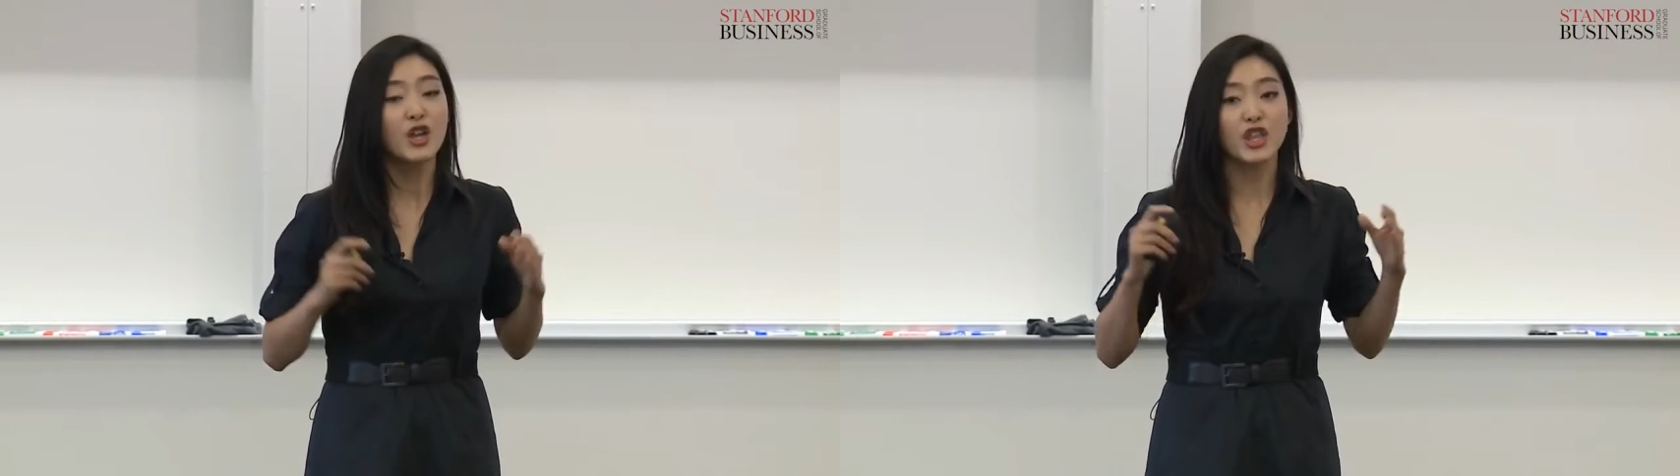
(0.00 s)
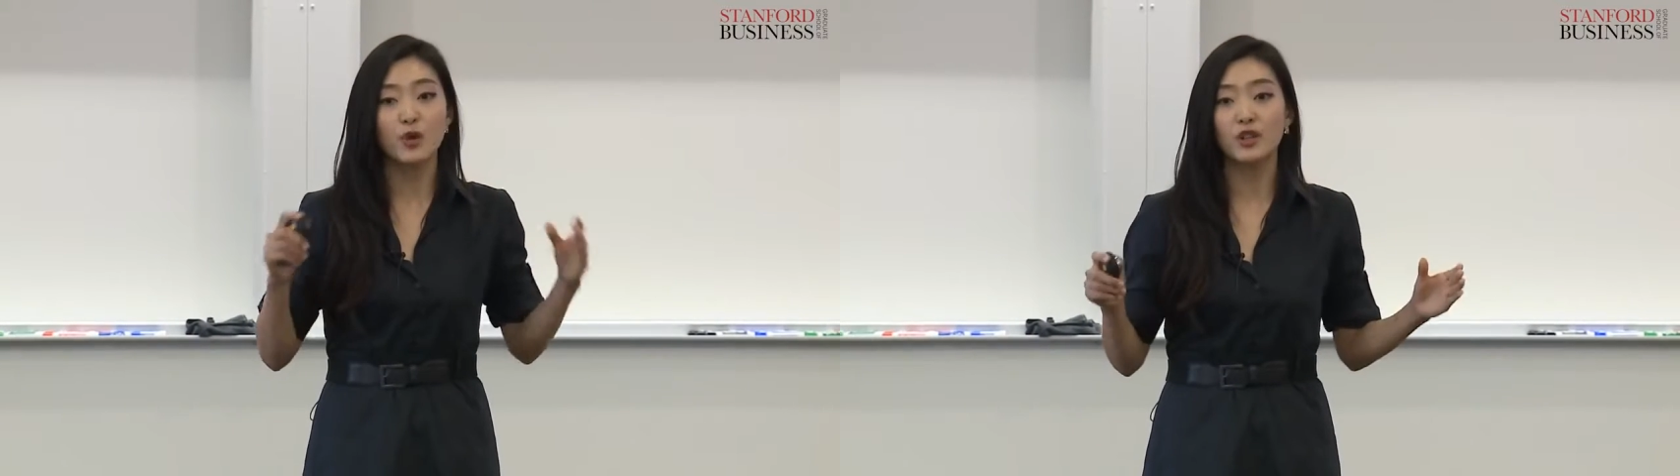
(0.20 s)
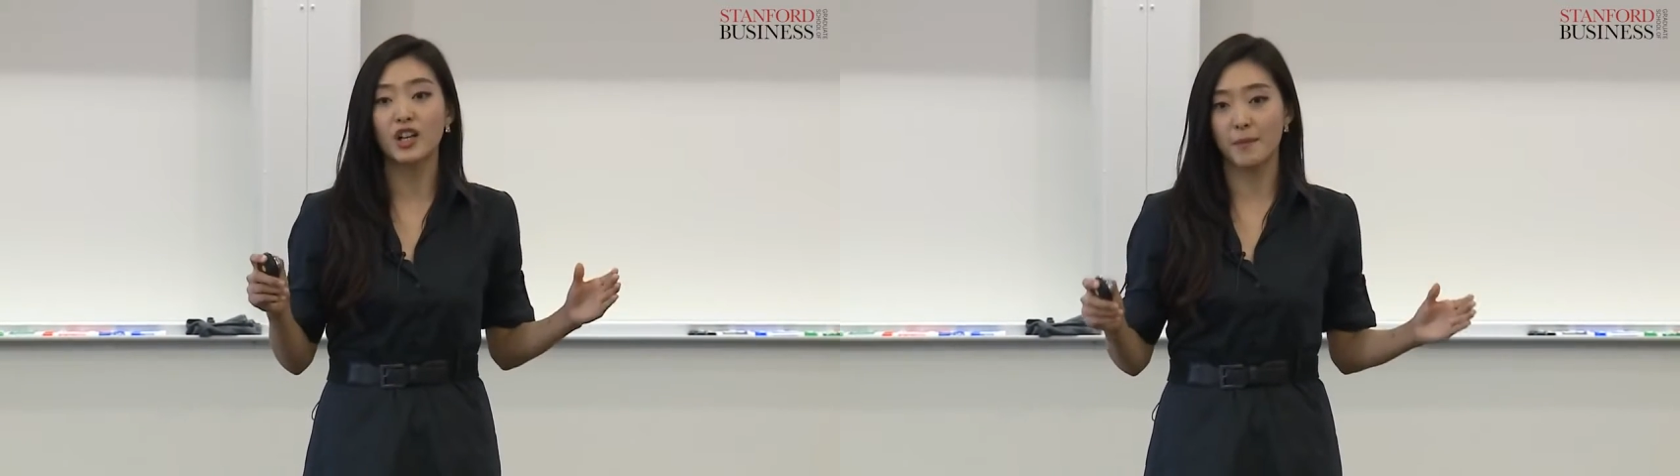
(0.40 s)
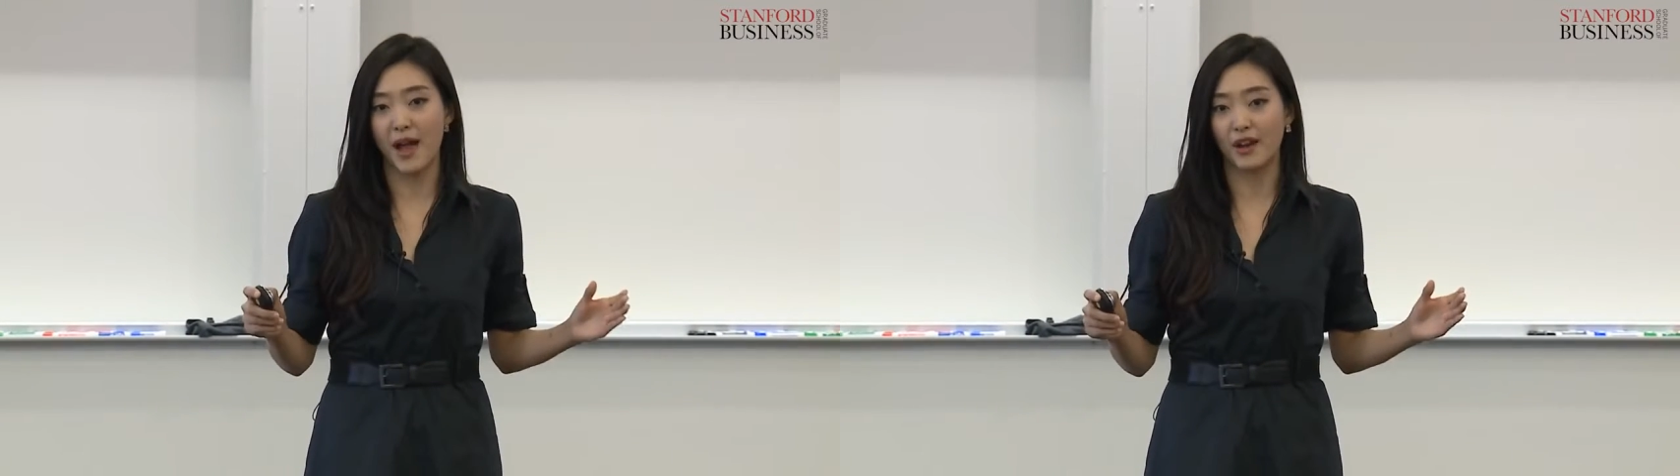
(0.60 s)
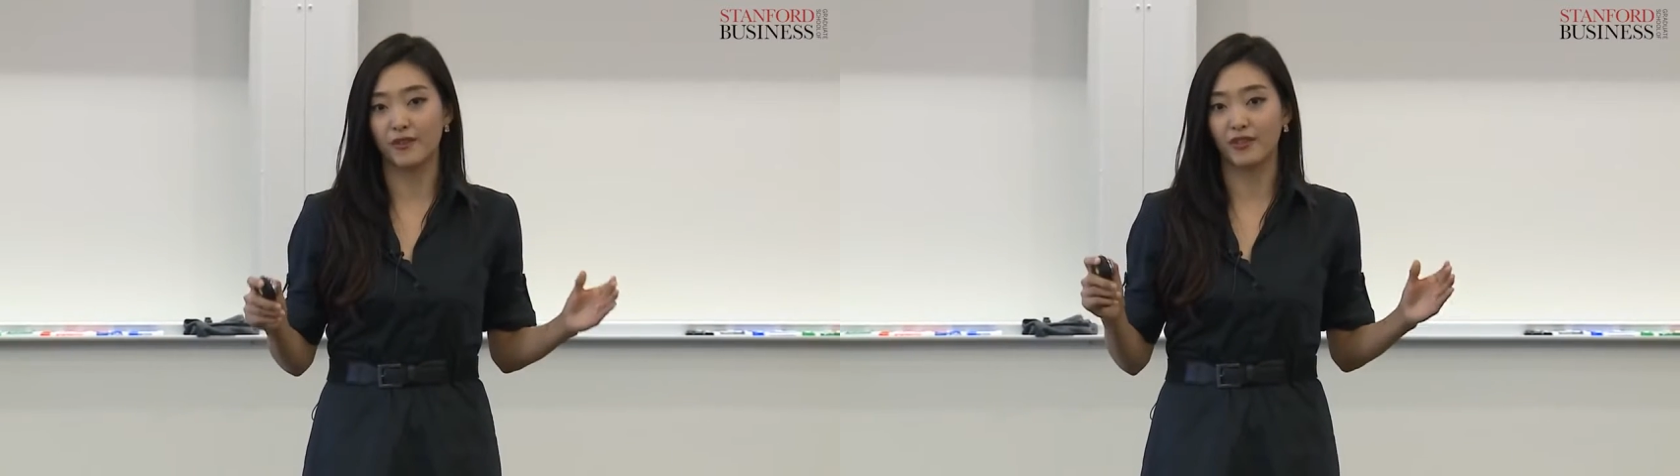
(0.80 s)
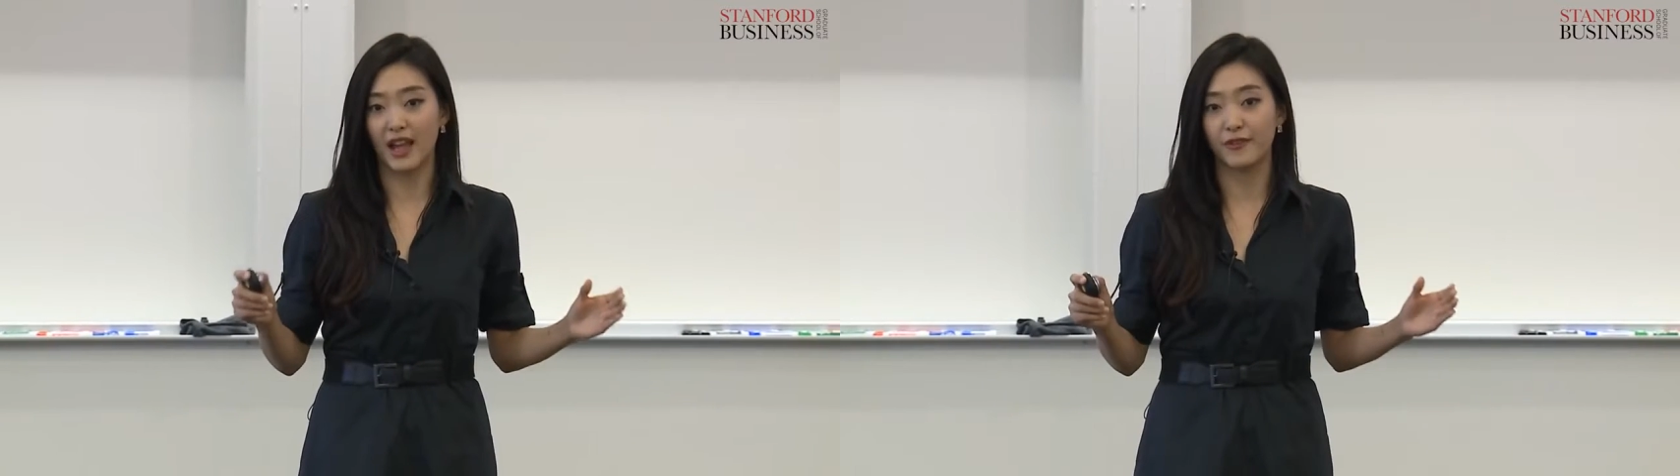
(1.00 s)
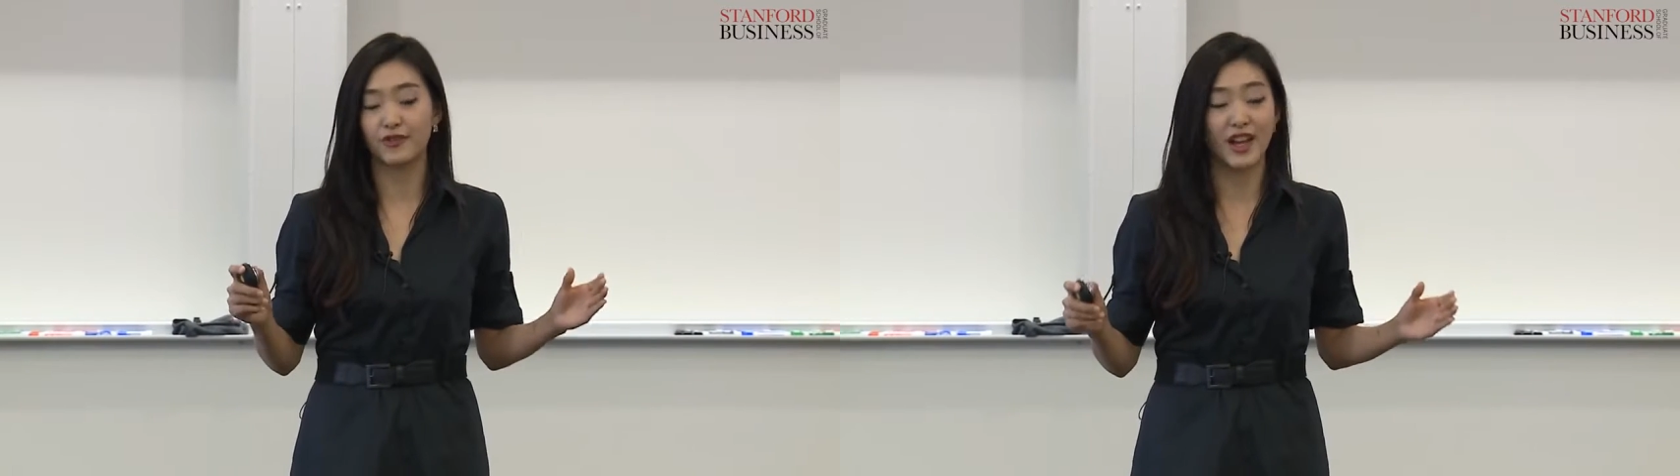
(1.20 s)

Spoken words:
you will come out of life